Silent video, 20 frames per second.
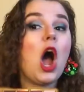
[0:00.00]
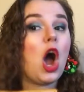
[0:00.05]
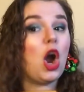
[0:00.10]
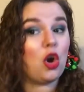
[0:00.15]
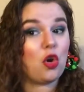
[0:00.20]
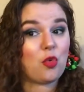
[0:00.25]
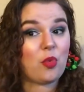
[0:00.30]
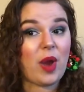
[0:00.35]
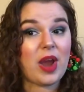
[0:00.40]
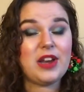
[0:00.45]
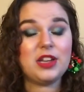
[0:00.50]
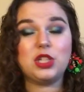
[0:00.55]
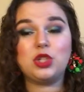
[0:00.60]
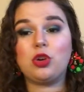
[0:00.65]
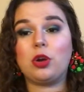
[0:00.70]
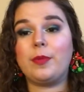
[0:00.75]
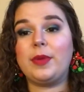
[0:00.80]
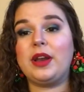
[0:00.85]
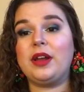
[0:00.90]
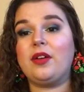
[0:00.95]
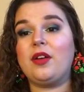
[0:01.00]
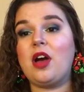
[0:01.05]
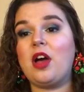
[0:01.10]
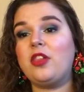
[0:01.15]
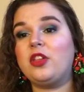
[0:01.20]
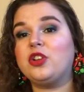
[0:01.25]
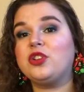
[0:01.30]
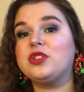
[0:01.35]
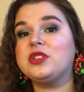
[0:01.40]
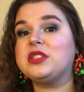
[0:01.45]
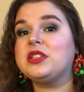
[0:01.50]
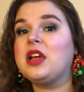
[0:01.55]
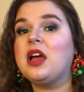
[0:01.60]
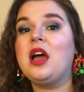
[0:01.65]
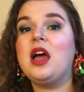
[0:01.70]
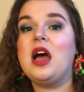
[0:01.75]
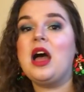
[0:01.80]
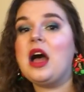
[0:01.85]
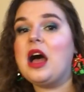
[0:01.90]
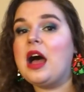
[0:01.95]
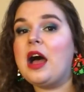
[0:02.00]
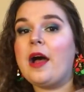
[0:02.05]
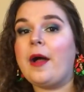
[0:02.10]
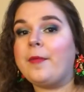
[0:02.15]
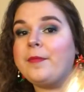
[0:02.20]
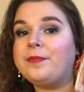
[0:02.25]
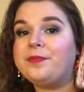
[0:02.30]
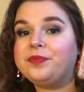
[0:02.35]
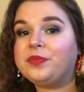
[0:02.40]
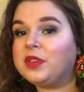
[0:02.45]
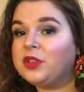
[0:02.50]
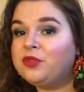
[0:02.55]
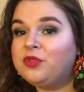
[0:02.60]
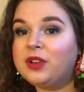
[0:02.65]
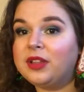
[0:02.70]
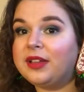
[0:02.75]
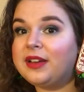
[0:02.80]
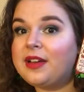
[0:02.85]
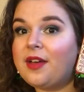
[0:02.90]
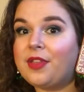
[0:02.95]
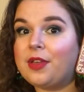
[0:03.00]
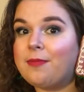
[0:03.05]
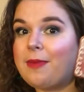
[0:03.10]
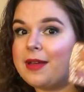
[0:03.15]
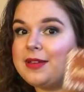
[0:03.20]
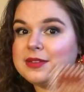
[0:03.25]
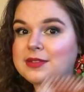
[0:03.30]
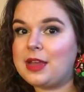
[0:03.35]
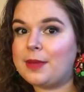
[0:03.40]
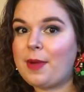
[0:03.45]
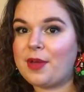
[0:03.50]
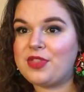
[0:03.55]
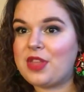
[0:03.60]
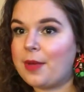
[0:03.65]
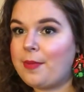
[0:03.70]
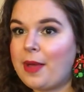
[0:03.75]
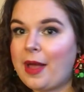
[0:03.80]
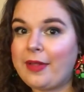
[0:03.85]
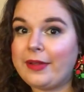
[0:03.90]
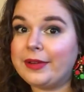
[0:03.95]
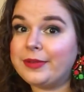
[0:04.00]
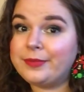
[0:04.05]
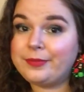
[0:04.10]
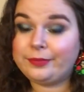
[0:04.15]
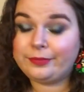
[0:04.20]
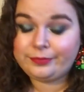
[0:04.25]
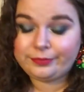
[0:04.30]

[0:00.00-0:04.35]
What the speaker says: A great assortment of colors. Really nothing bad to say about that palette.